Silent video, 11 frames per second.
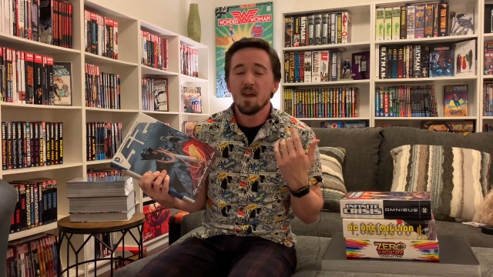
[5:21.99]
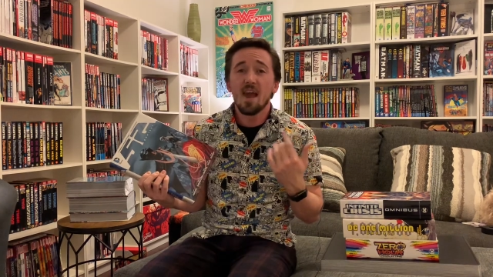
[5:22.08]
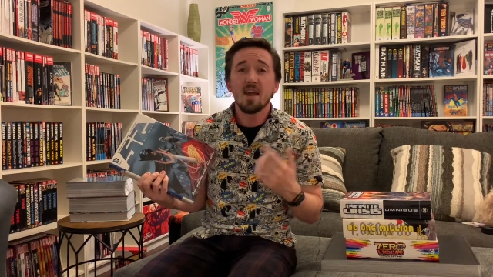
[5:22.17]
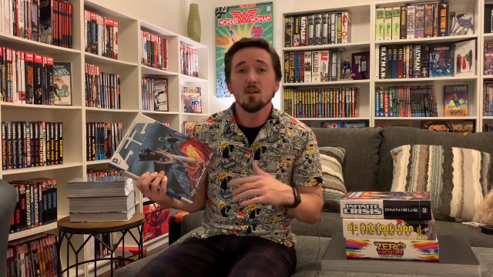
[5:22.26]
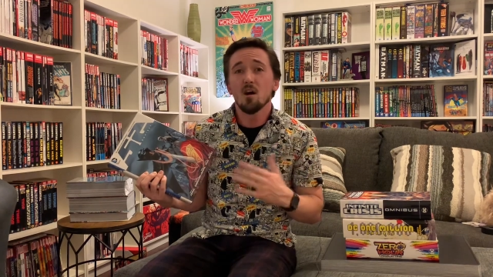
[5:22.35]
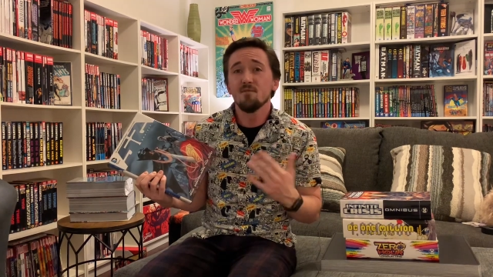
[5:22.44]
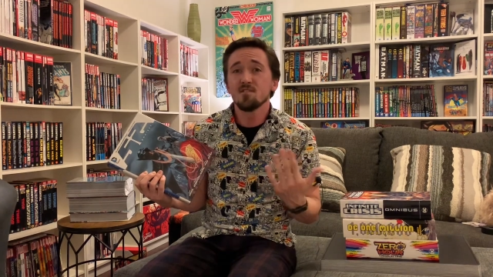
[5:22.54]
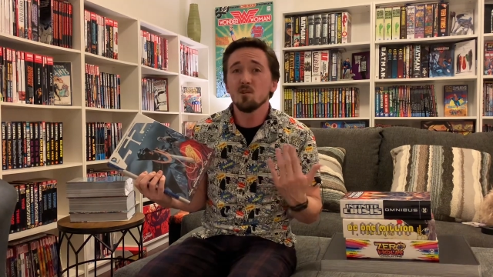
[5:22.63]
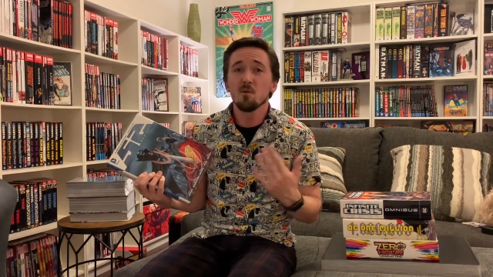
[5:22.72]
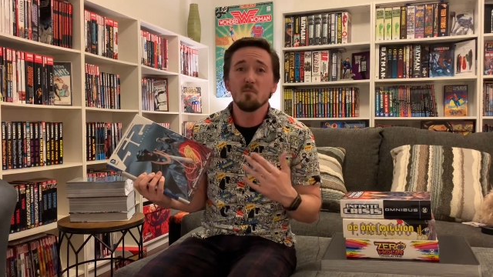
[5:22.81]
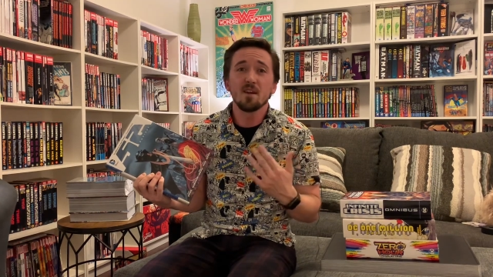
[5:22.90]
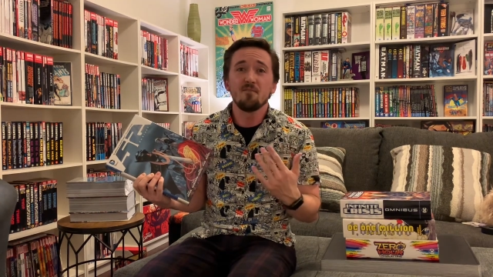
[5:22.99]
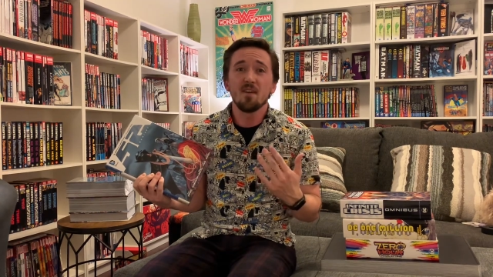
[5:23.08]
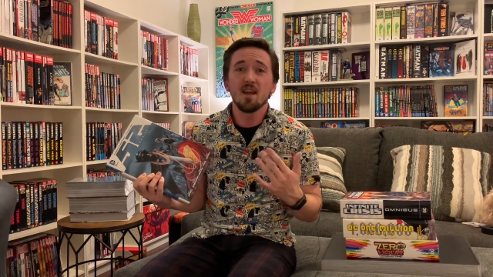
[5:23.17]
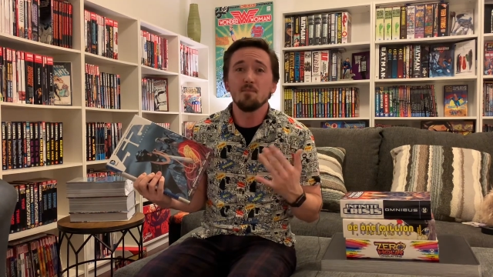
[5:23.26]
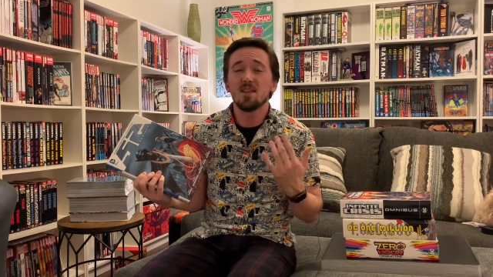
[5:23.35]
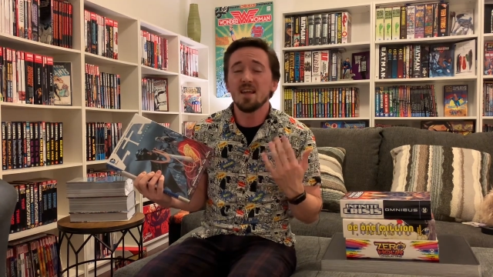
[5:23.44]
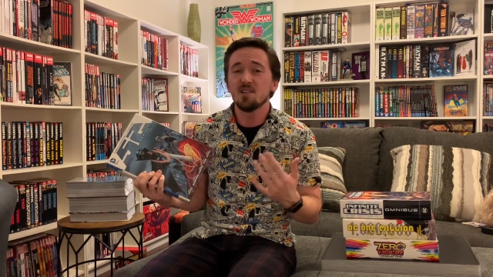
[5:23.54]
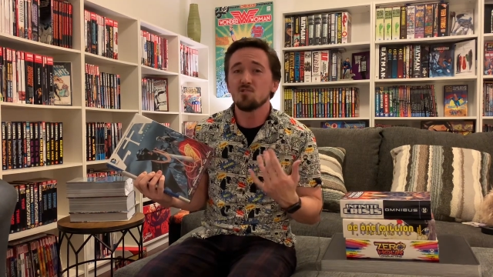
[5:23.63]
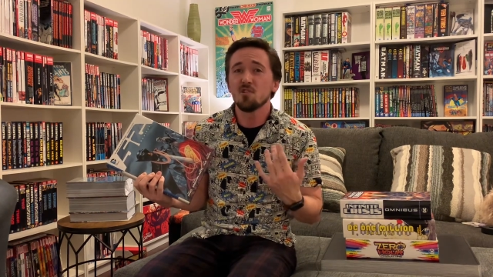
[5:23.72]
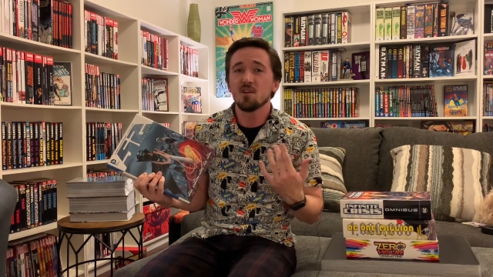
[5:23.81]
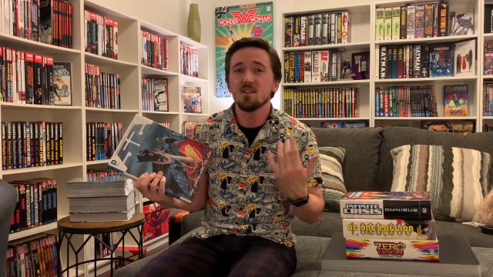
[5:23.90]
And of Superman fame, Dan
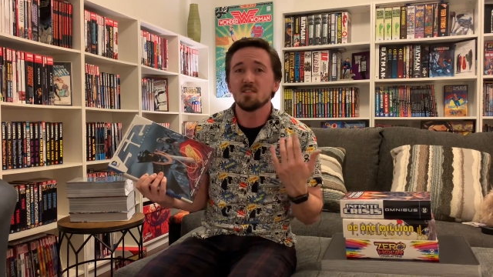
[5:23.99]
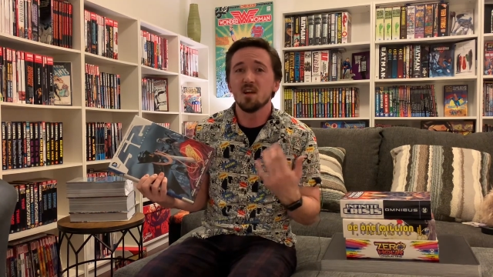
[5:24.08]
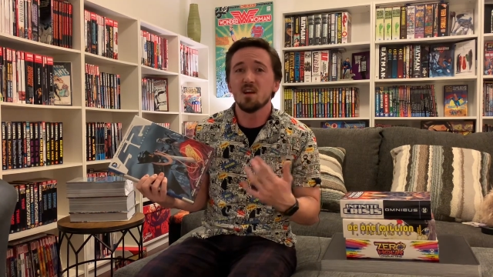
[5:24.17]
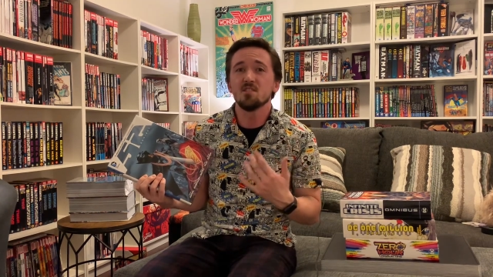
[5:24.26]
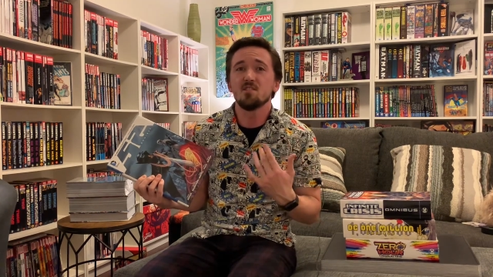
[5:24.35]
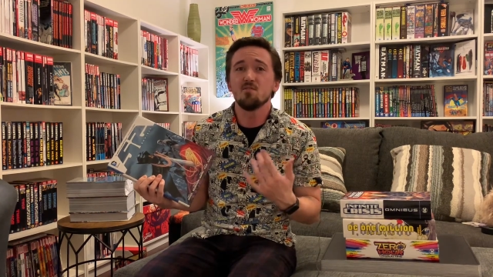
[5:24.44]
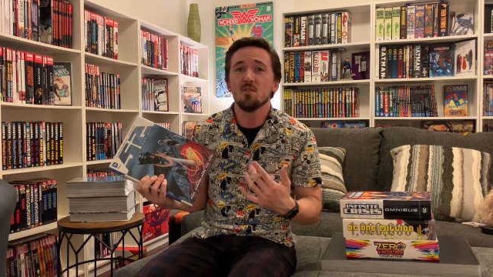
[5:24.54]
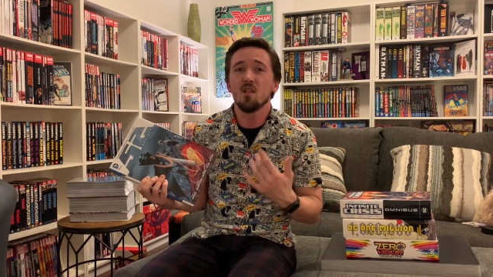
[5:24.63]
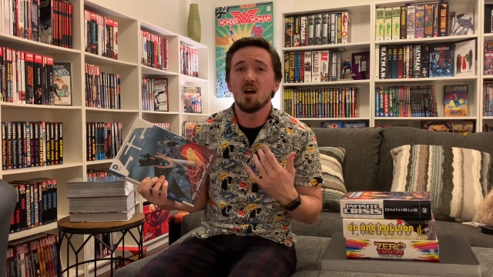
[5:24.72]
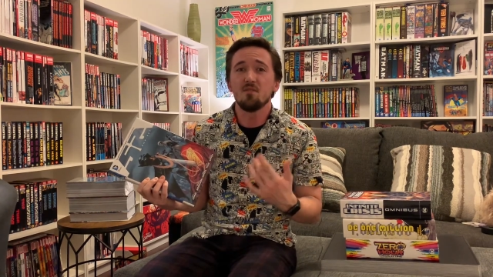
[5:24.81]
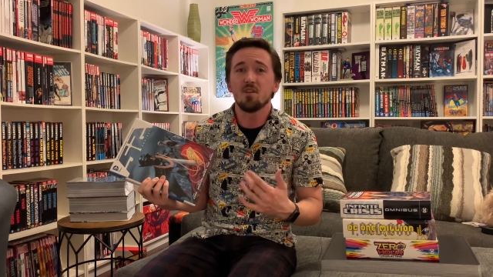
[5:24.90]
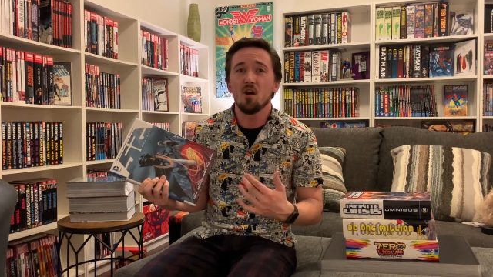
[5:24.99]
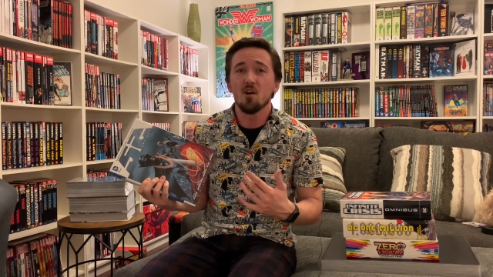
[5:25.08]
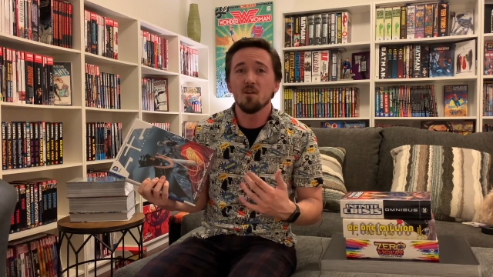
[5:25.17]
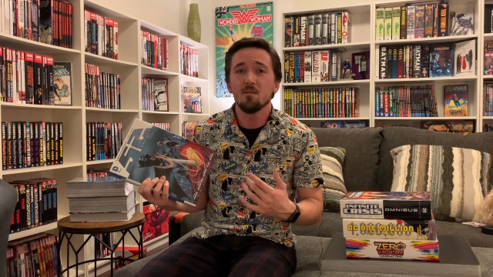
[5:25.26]
Jurgens does do a lot of the art.